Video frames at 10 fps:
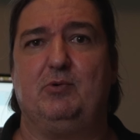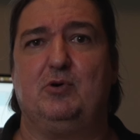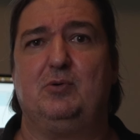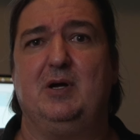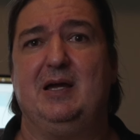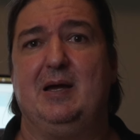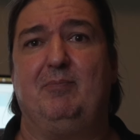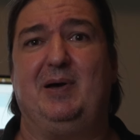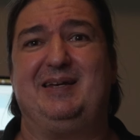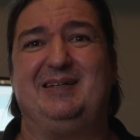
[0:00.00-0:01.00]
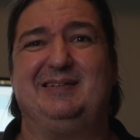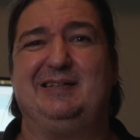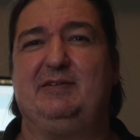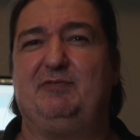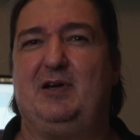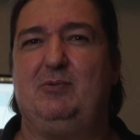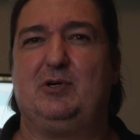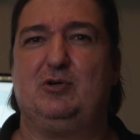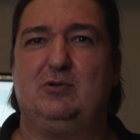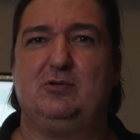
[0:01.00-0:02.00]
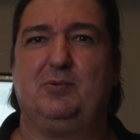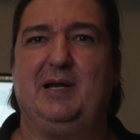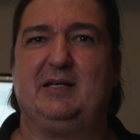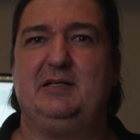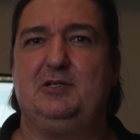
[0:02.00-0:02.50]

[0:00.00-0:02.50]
rule, but if I recall correctly,